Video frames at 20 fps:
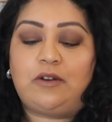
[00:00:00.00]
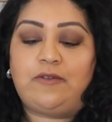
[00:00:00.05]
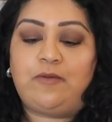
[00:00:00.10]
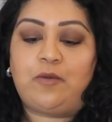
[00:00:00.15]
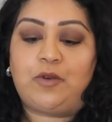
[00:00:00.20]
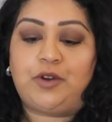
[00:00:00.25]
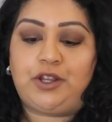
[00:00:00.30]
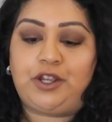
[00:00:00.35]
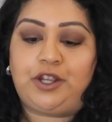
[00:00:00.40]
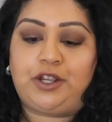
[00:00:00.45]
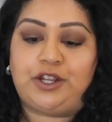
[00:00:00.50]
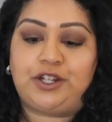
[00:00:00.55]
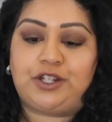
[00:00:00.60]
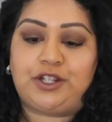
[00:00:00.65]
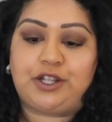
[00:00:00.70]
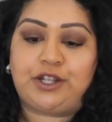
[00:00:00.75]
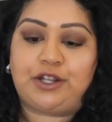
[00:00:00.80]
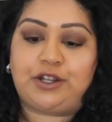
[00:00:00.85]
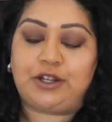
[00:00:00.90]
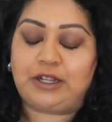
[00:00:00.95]
of what you could
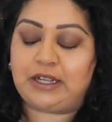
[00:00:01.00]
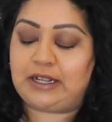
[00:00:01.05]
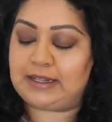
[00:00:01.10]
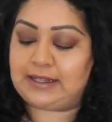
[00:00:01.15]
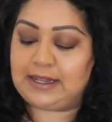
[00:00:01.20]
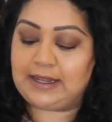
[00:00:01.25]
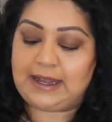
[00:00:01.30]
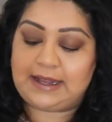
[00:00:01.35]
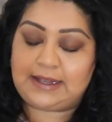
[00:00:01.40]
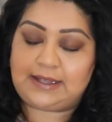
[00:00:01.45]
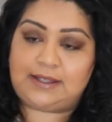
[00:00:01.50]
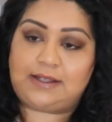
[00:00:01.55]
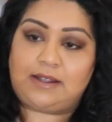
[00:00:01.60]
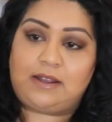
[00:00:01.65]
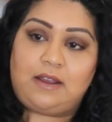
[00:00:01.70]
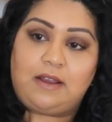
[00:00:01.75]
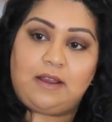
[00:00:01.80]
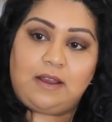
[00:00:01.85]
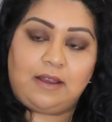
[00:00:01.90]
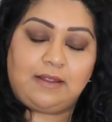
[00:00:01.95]
cook, because I guess
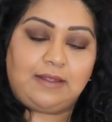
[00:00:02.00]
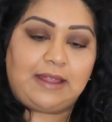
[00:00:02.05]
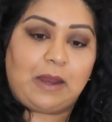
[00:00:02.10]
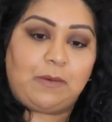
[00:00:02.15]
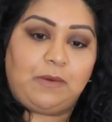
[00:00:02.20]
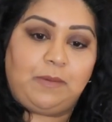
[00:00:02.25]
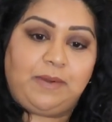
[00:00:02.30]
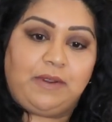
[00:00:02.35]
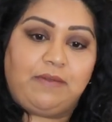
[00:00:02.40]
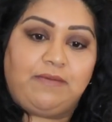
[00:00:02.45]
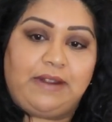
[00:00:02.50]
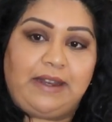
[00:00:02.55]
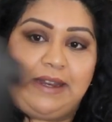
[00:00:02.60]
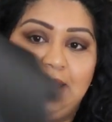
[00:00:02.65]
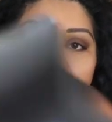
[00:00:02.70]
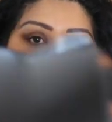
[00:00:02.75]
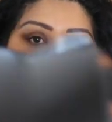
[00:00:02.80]
that would be really